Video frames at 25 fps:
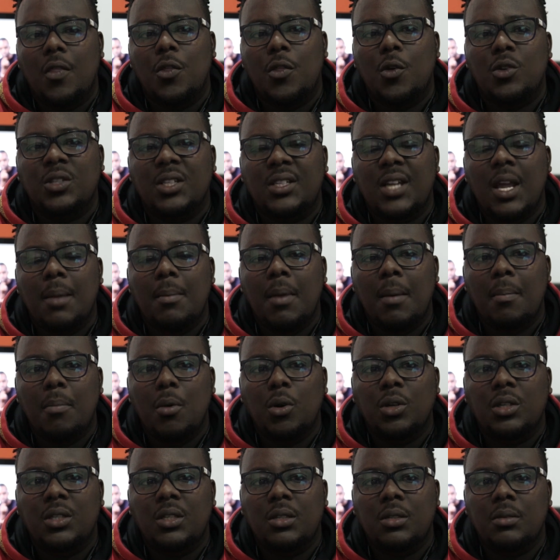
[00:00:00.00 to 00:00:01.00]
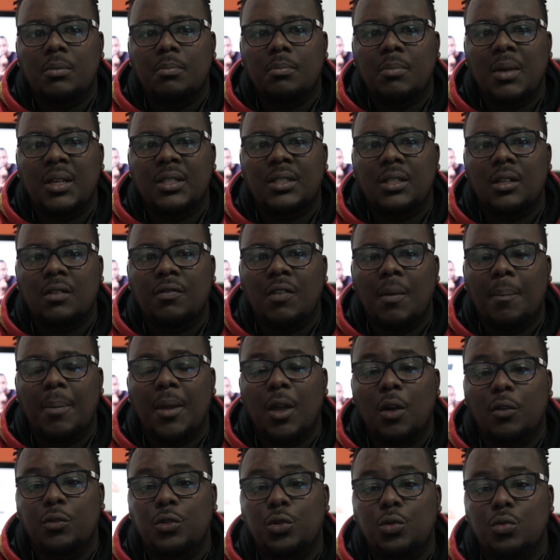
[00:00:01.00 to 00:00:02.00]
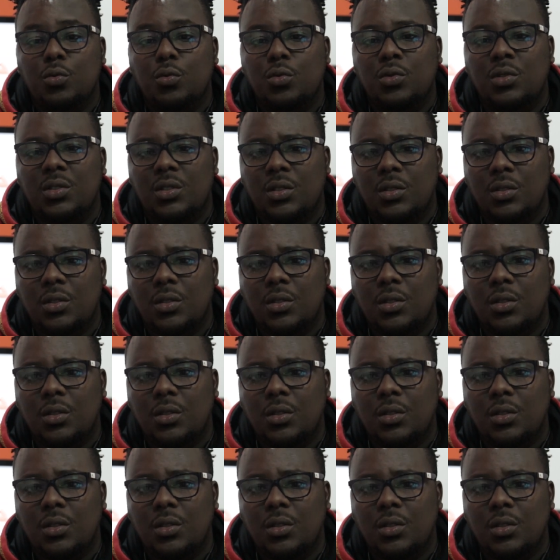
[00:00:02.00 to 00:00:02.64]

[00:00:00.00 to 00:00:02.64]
There was a time I bought myself a pair of shoes.